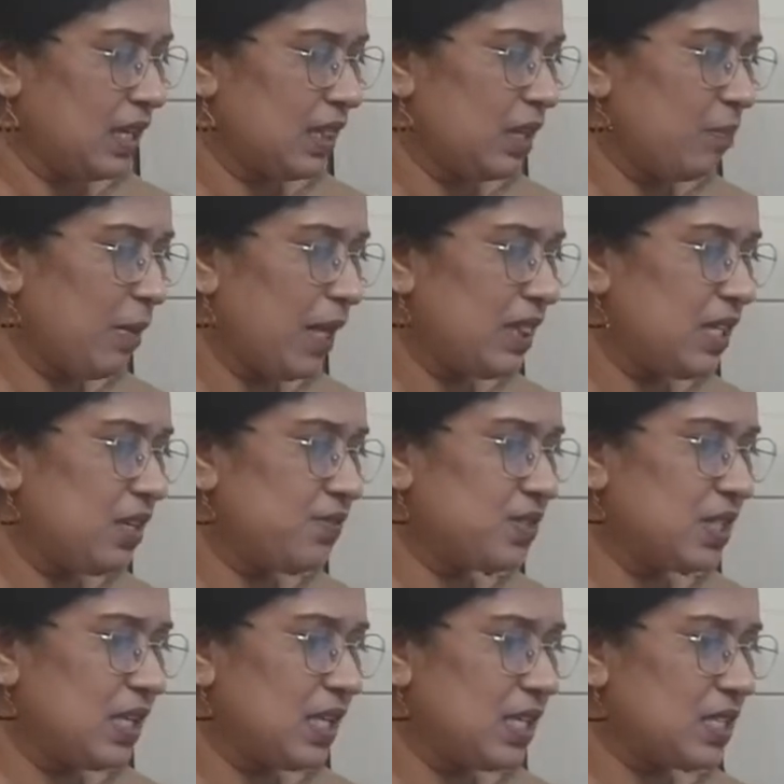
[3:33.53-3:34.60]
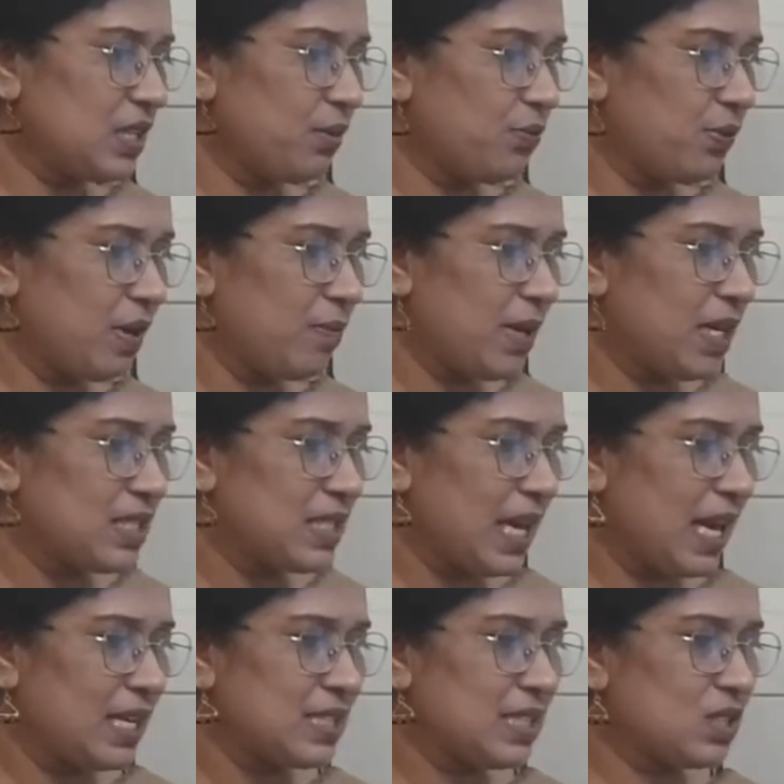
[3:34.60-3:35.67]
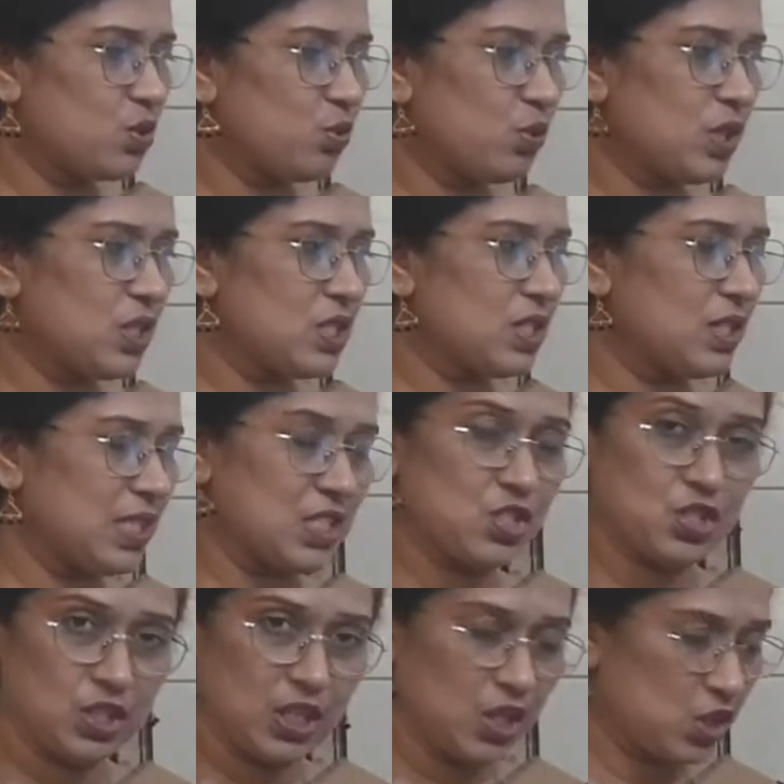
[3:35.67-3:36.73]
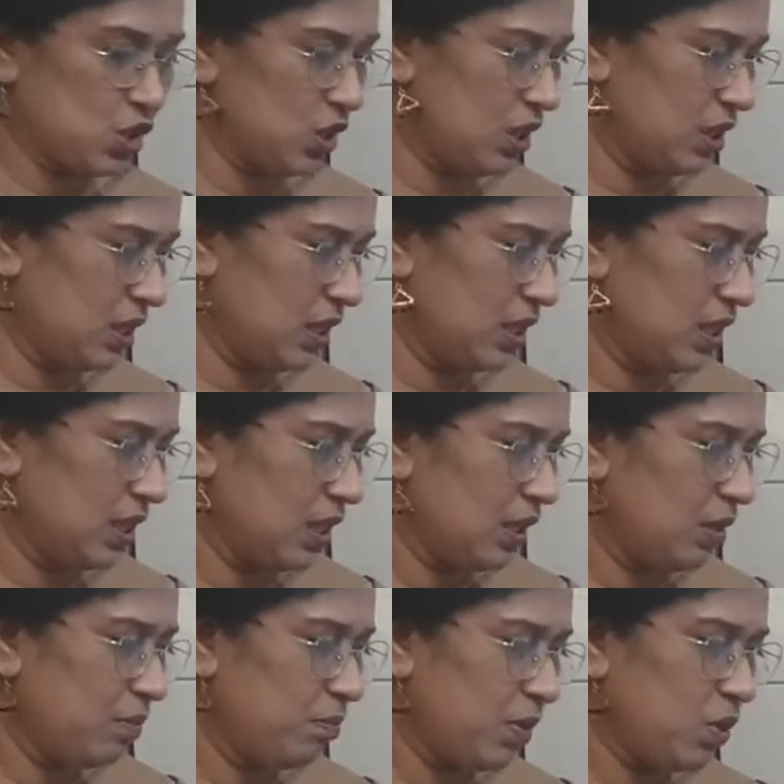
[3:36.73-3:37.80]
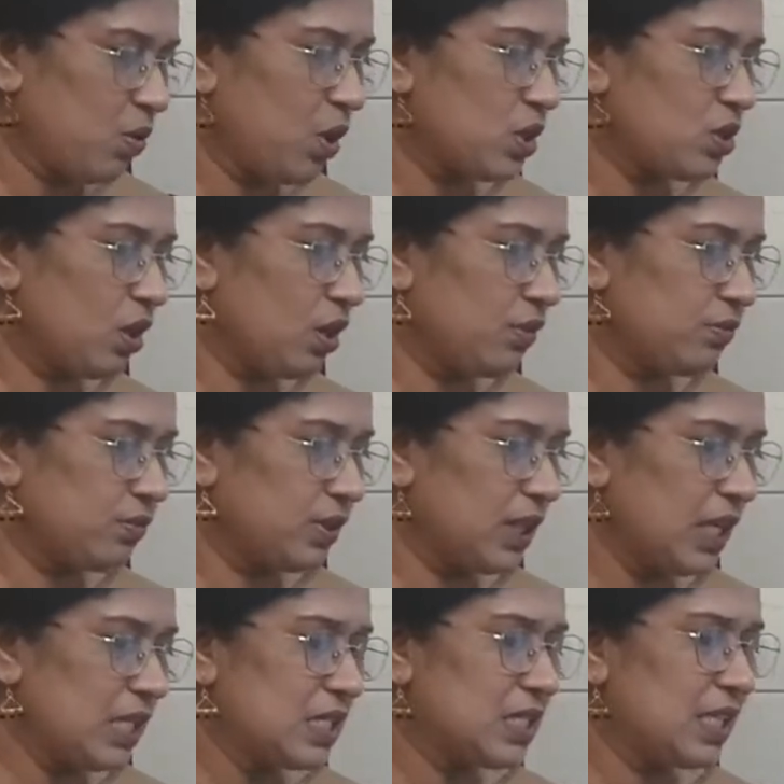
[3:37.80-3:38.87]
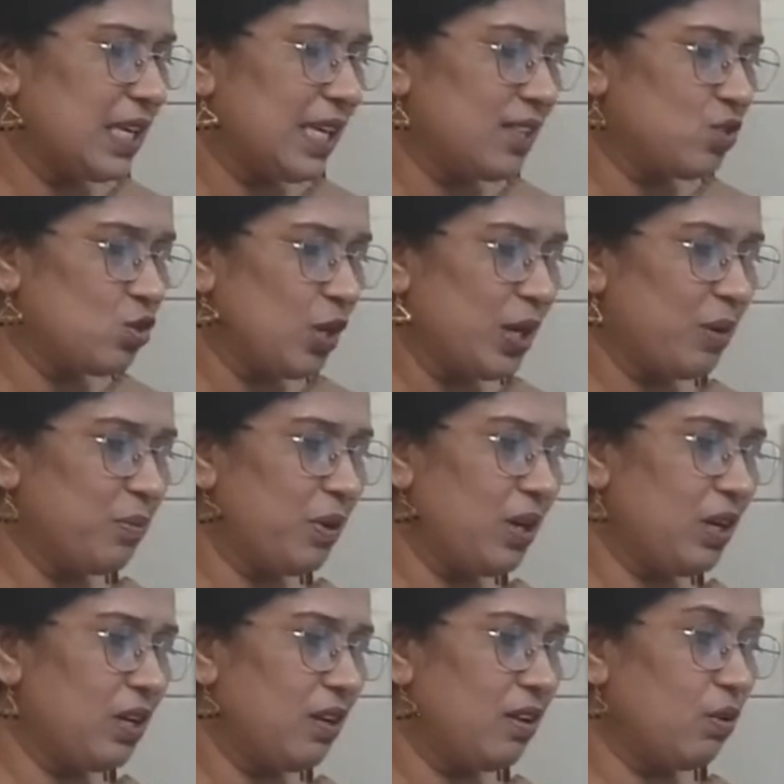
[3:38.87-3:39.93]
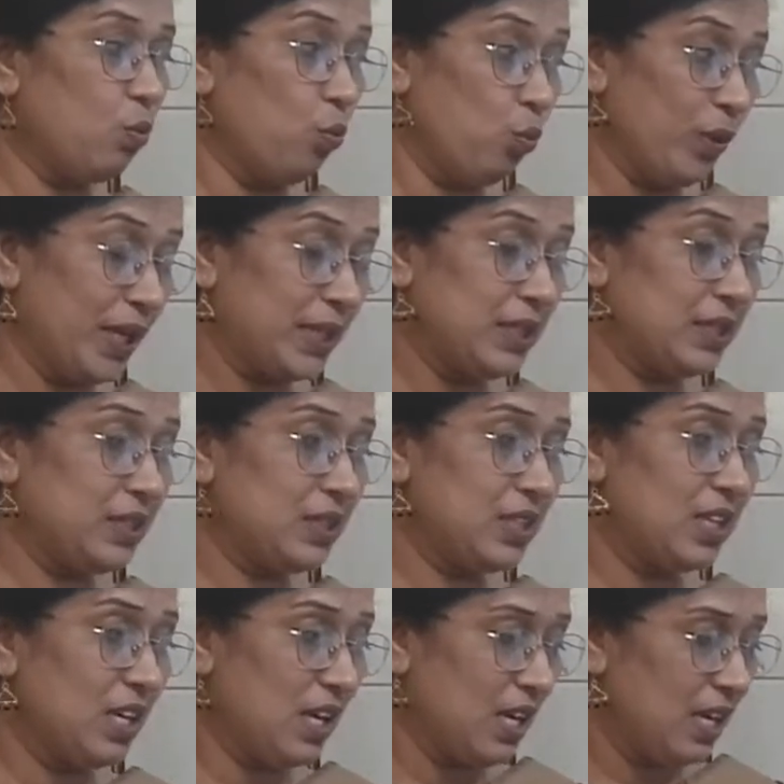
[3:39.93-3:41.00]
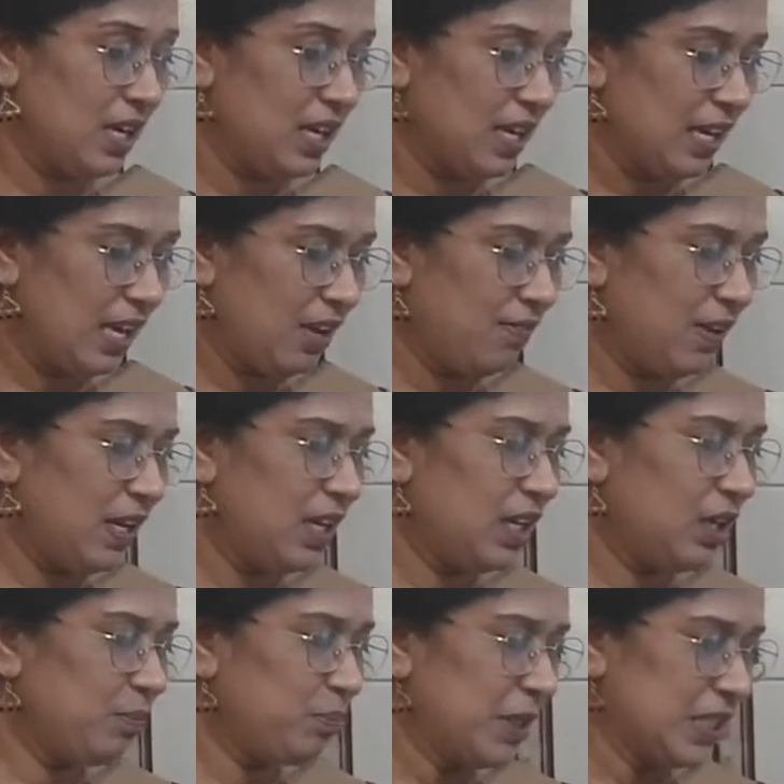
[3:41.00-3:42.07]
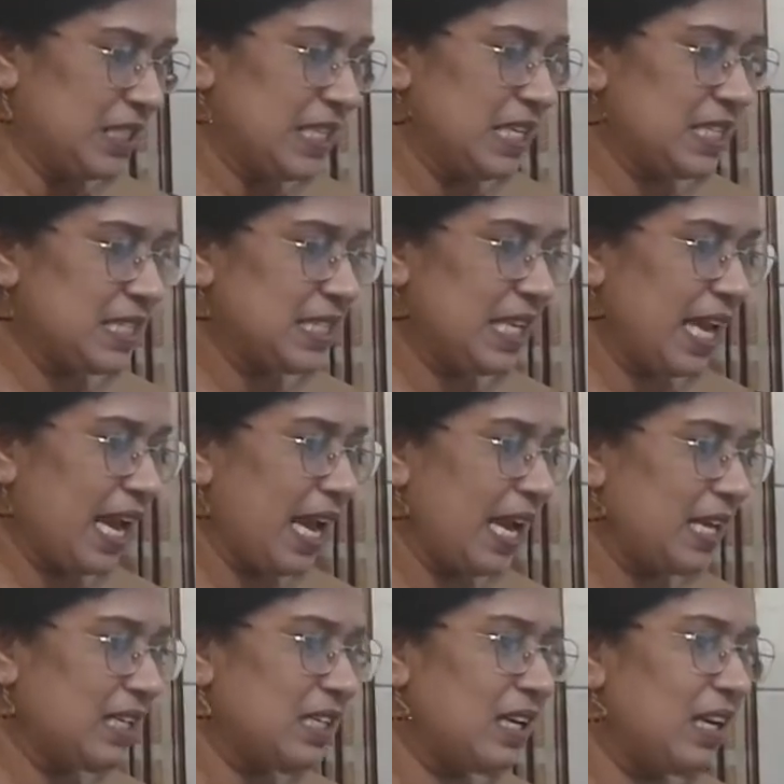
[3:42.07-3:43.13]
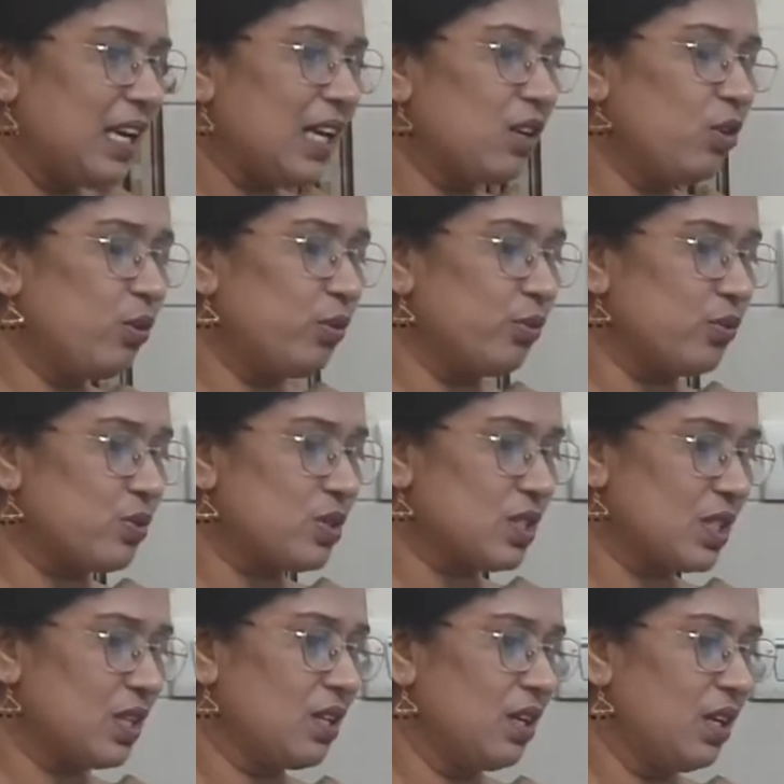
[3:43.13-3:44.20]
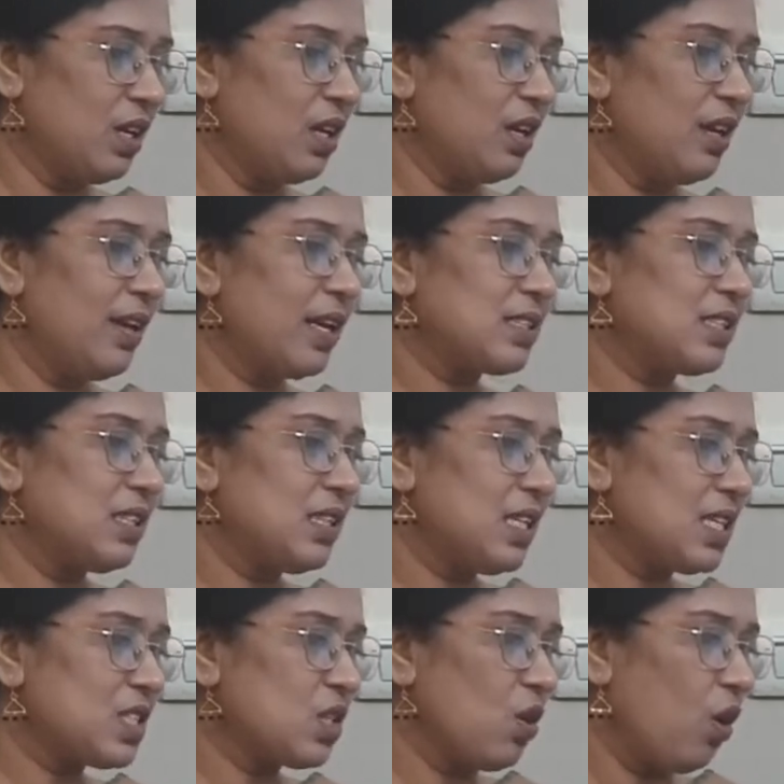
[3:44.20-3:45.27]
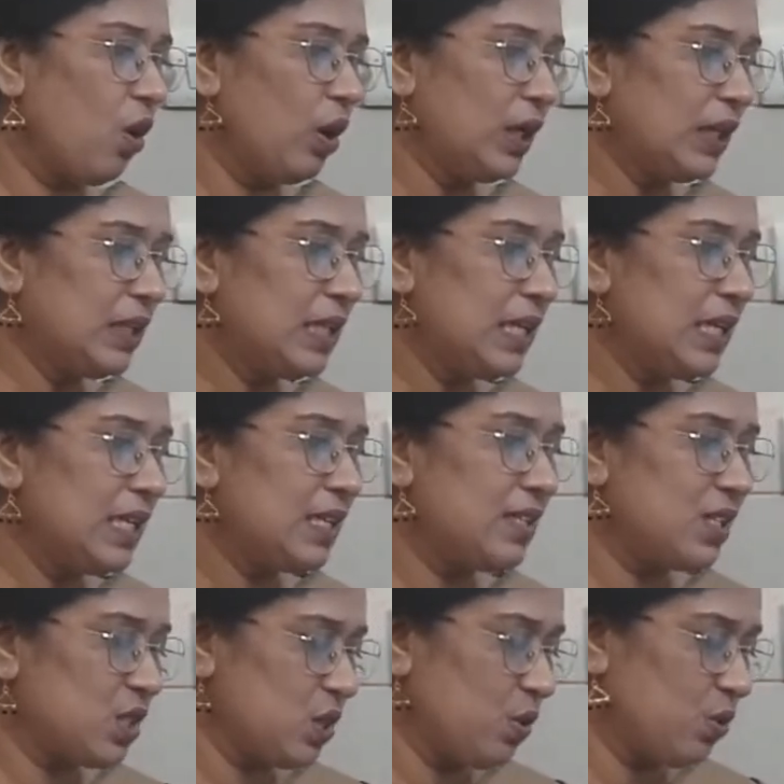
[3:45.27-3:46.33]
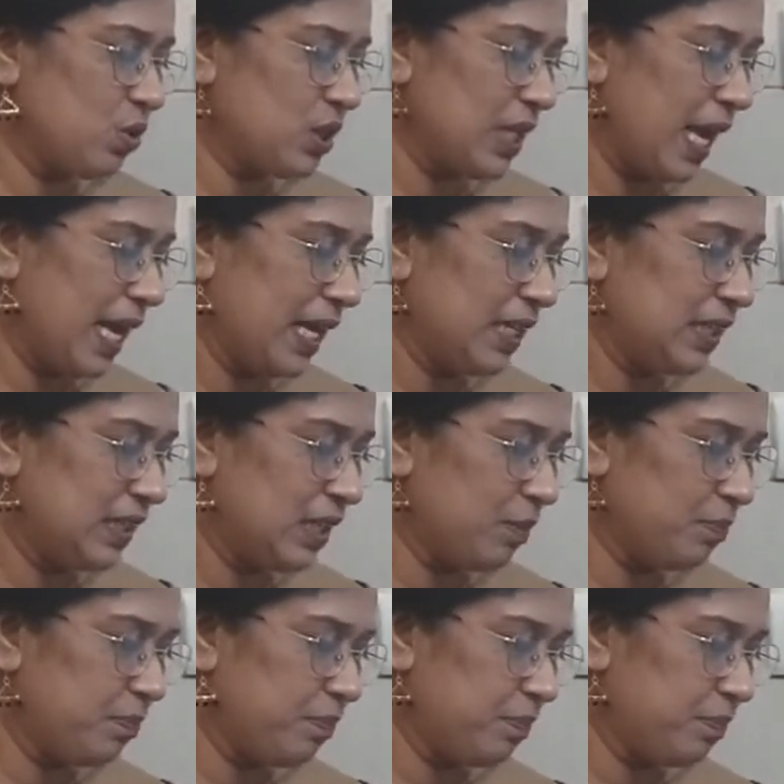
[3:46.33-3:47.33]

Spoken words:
The Maldives is famous as a tourist destination because of its enjoyable weather, heavenly beaches and lagoons, luxurious holiday resorts and the